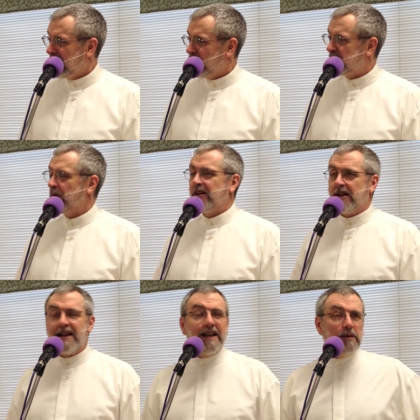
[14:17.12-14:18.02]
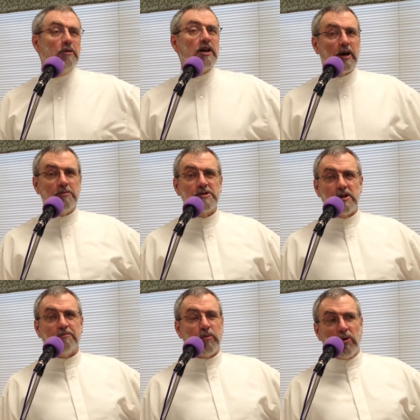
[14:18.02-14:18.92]
which meant that he becomes
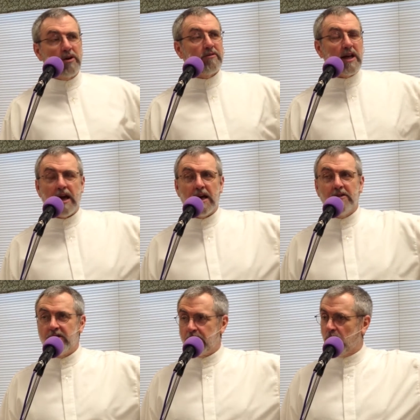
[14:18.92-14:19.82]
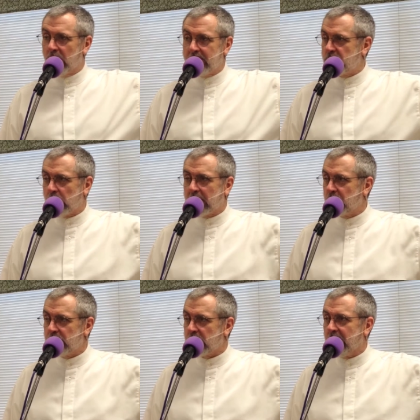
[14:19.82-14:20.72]
the board of, the head of the board of
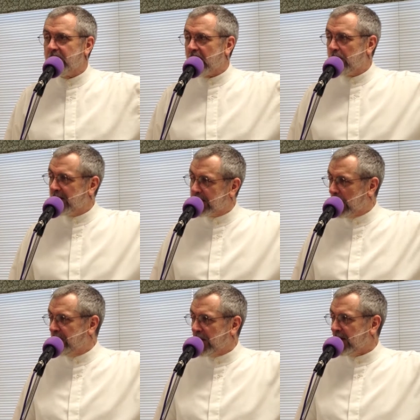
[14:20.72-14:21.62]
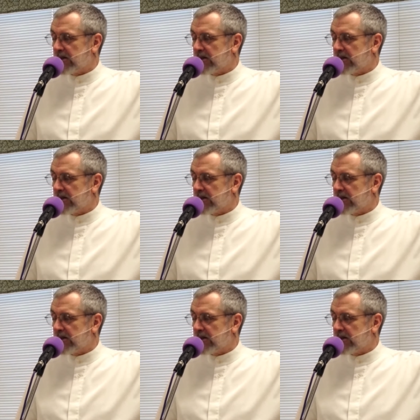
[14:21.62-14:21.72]
directors of the family company.